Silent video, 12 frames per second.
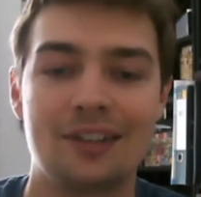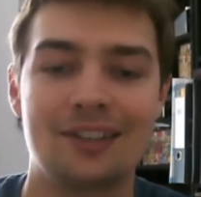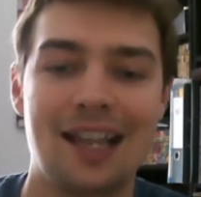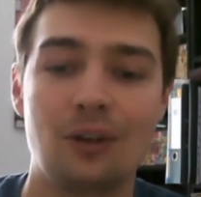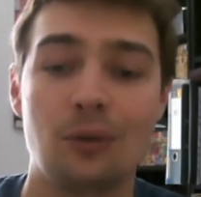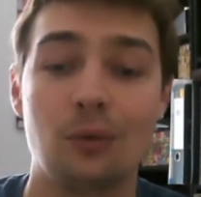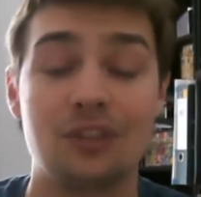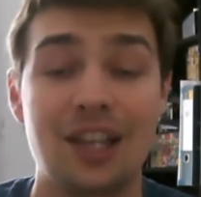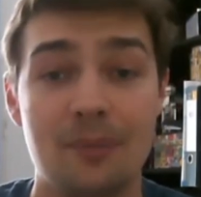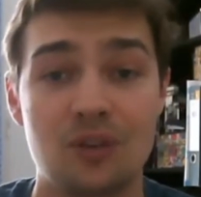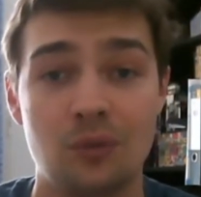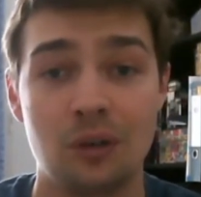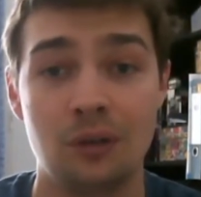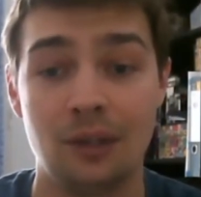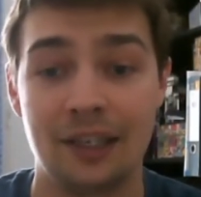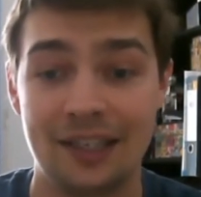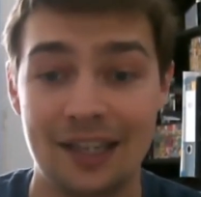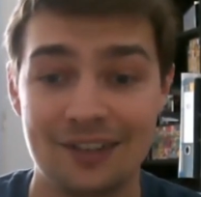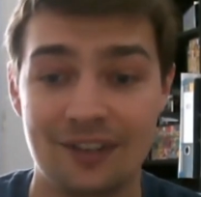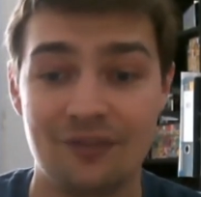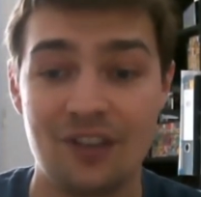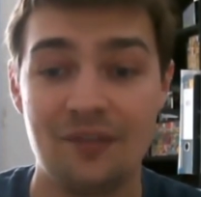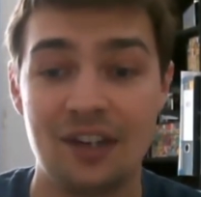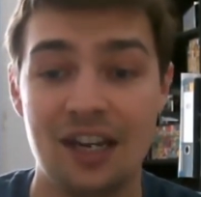attack or damage roll against a
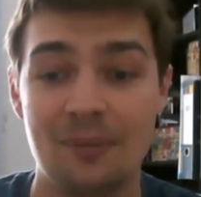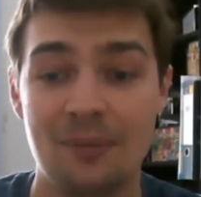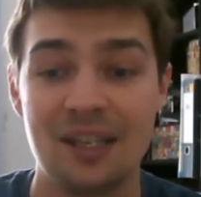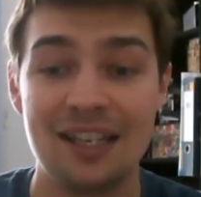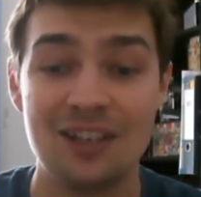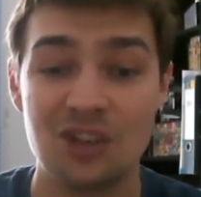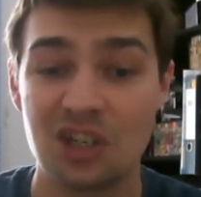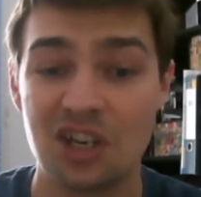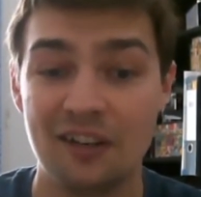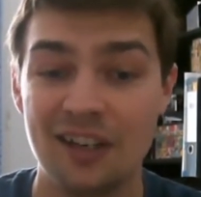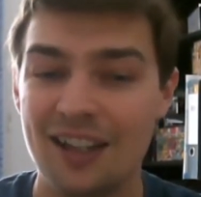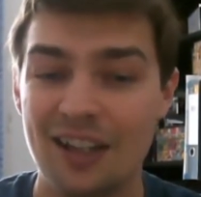favoured enemy each turn